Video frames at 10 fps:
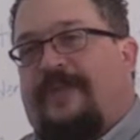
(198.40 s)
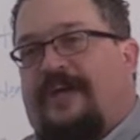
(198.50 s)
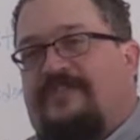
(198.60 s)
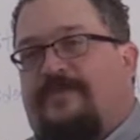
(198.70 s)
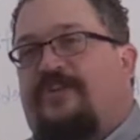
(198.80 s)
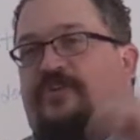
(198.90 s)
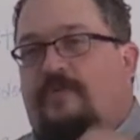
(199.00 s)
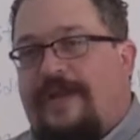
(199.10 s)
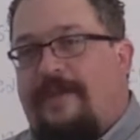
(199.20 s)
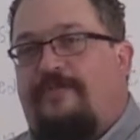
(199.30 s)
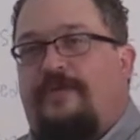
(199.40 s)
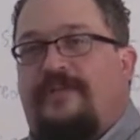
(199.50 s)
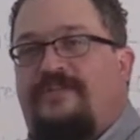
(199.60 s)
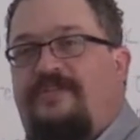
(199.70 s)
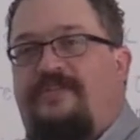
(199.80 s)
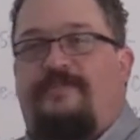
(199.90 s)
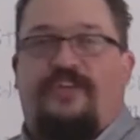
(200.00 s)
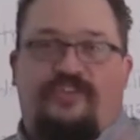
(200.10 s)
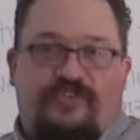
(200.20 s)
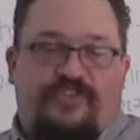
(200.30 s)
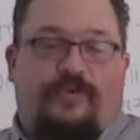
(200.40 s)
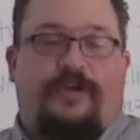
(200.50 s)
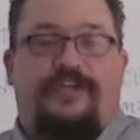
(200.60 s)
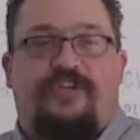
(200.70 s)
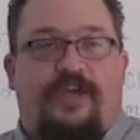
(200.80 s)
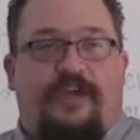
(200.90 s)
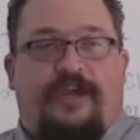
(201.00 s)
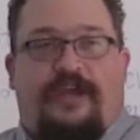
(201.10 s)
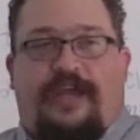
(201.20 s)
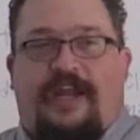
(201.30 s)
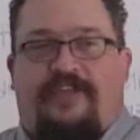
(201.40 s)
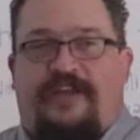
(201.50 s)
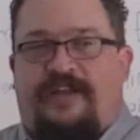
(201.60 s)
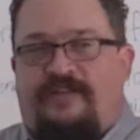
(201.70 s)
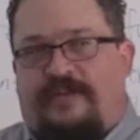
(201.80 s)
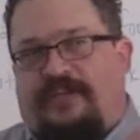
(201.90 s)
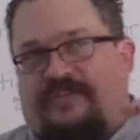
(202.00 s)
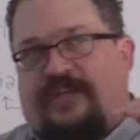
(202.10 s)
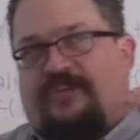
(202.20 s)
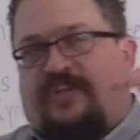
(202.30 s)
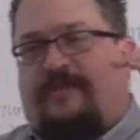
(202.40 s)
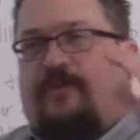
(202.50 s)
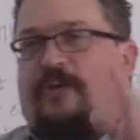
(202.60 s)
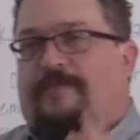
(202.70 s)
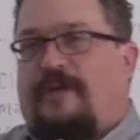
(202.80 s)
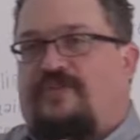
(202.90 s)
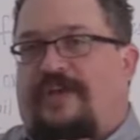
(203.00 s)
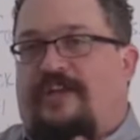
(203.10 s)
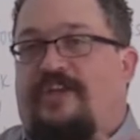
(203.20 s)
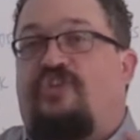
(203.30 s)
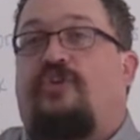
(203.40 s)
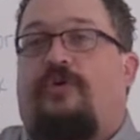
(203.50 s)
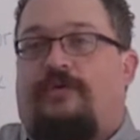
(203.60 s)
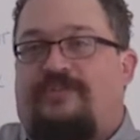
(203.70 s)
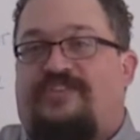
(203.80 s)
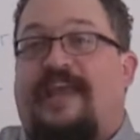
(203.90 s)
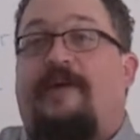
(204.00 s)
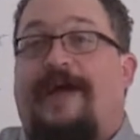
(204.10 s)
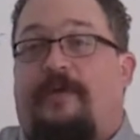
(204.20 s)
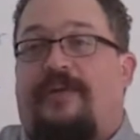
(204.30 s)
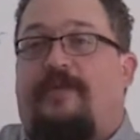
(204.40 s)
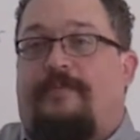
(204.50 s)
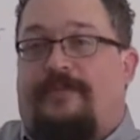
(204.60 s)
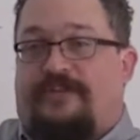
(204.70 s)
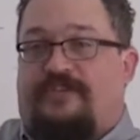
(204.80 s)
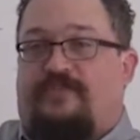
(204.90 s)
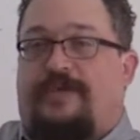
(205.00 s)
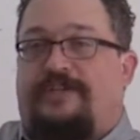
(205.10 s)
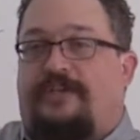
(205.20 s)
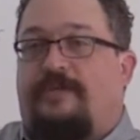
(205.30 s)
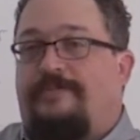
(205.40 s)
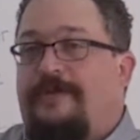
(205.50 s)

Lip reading: some additional RAM per instance, some additional storage. And I think as you keep going up, you also get additional scale out capabilities as well too.